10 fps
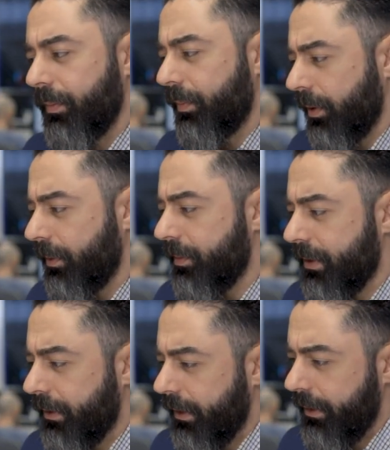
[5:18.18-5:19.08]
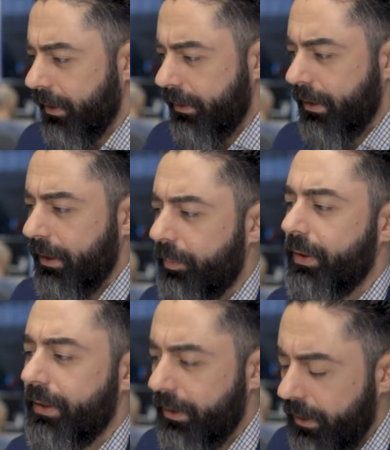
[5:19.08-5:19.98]
problems and kind of
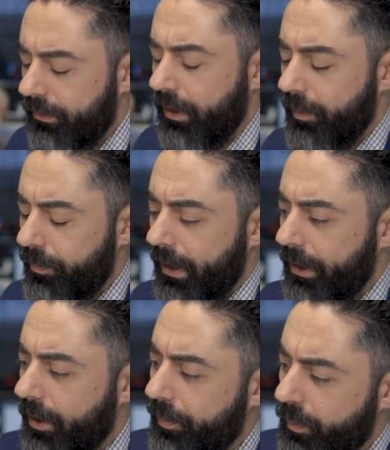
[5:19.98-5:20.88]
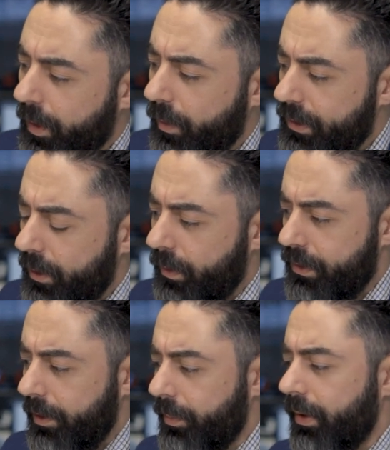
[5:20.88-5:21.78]
bringing the environment back up. But once it was
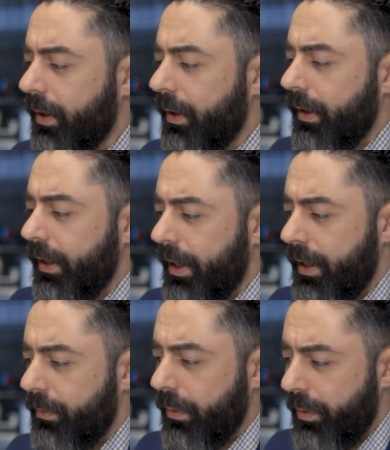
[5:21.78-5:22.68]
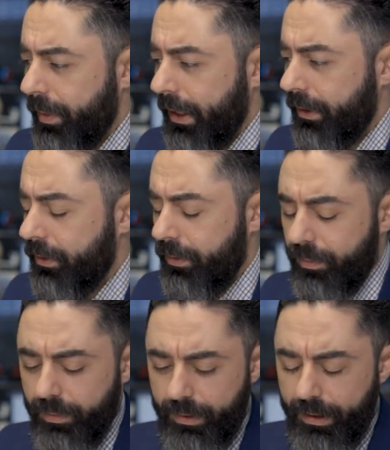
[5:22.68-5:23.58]
up and we were back
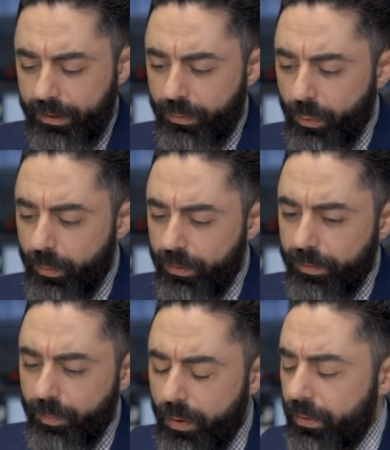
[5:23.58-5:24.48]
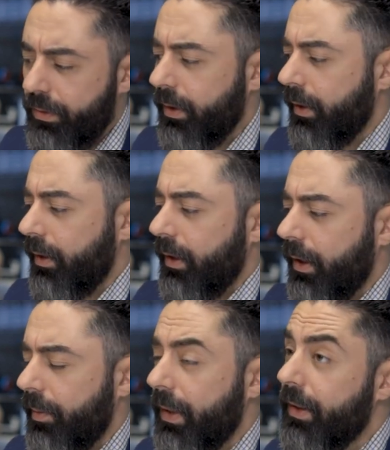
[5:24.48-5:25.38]
in kind of normal mode,
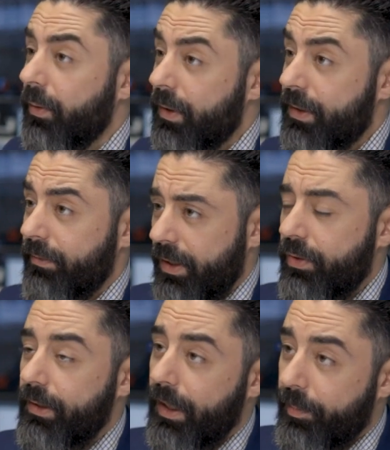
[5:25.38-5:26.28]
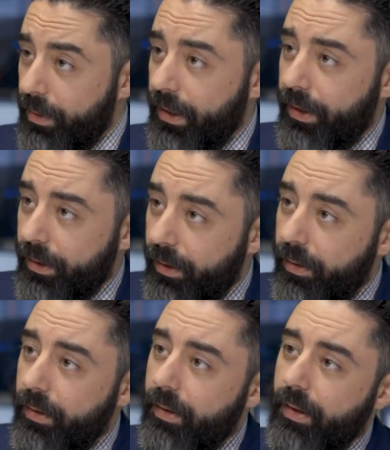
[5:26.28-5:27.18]
then there was eventually a PIR